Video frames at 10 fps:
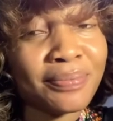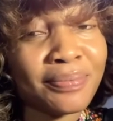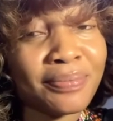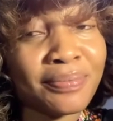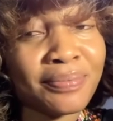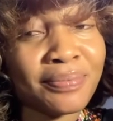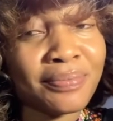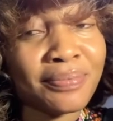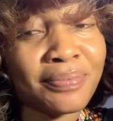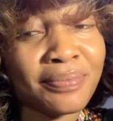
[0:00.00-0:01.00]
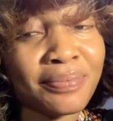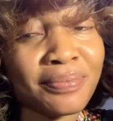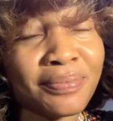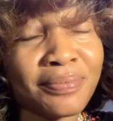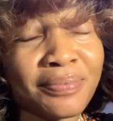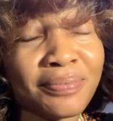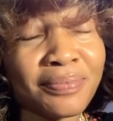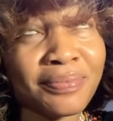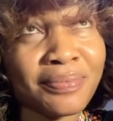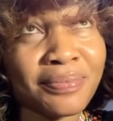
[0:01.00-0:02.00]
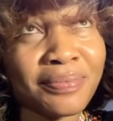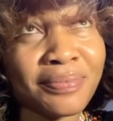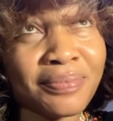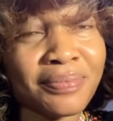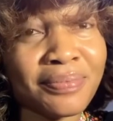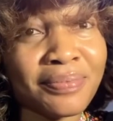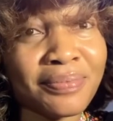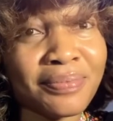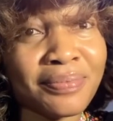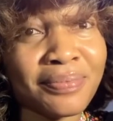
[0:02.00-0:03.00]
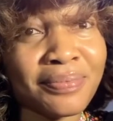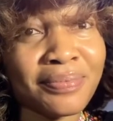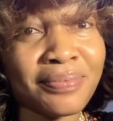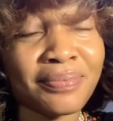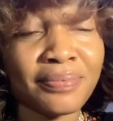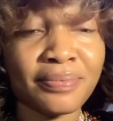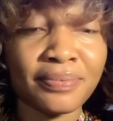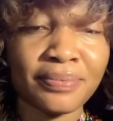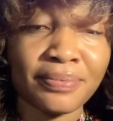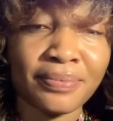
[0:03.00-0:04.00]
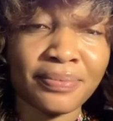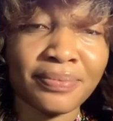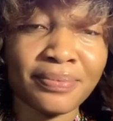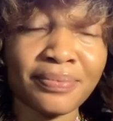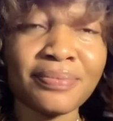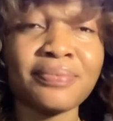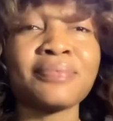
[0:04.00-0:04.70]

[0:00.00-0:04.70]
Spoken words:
(no one is talking)